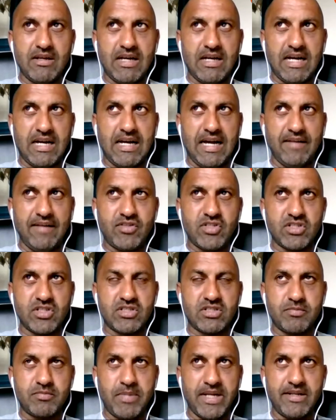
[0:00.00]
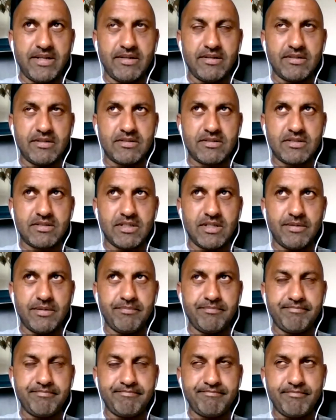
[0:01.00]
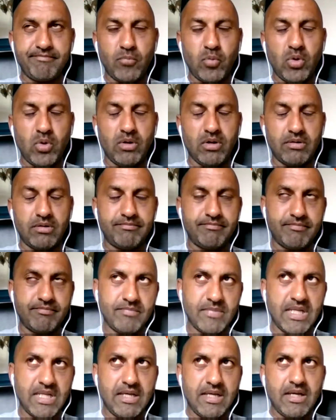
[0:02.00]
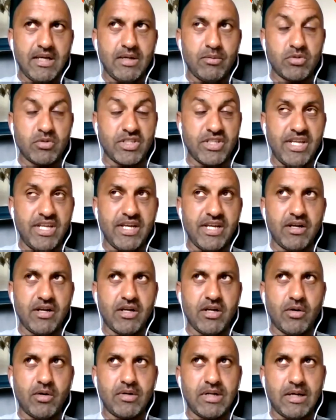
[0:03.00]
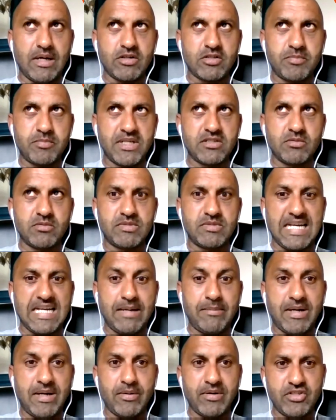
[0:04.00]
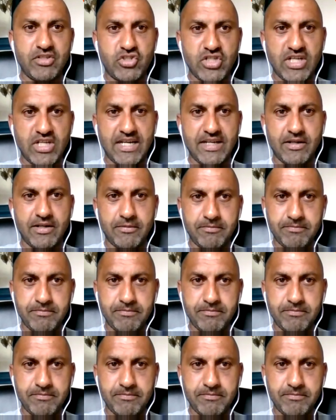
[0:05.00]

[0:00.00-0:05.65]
I've just spent, it was a year ago now, I spent some time out in China.